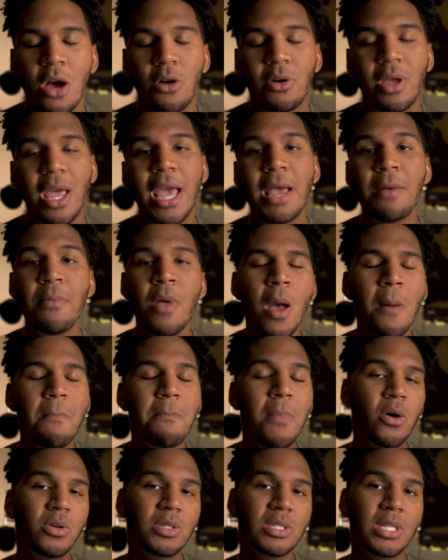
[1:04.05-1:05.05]
Okay,
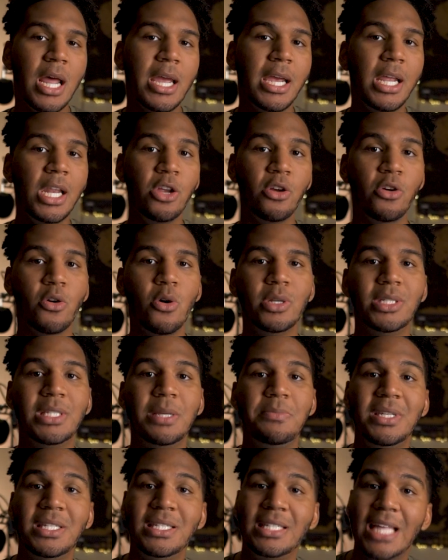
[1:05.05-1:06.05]
most likely you're going
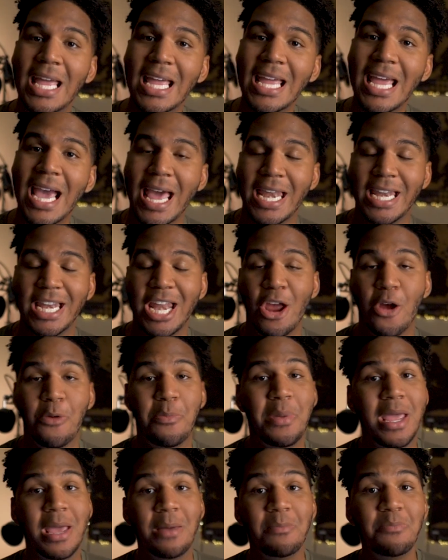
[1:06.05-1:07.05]
to be staying at an
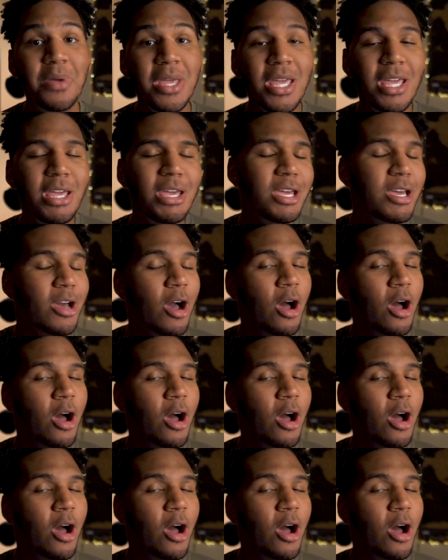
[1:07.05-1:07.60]
Airbnb,